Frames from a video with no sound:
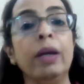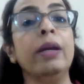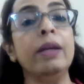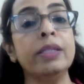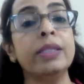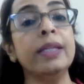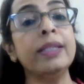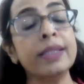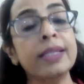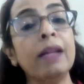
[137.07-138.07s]
is
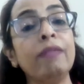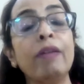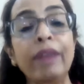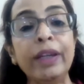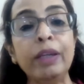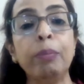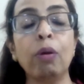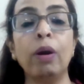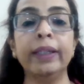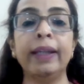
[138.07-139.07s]
itself a very
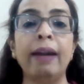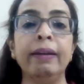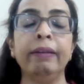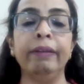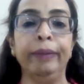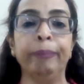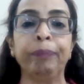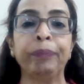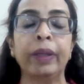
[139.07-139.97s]
broad category.